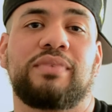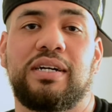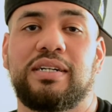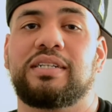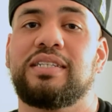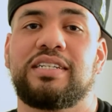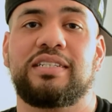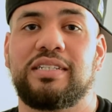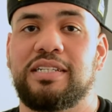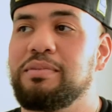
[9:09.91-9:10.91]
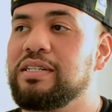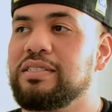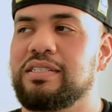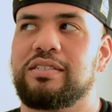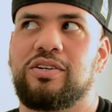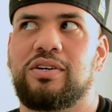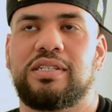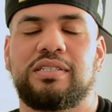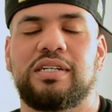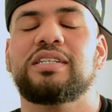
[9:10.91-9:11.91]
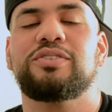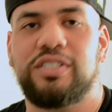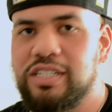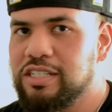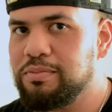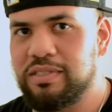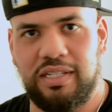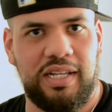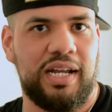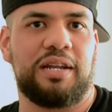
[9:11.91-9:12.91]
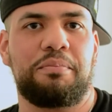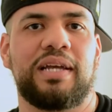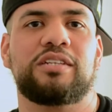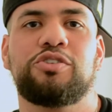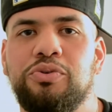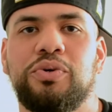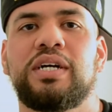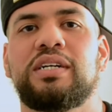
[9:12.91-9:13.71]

unconditionally, because there's all these other adjustments that they got to make too,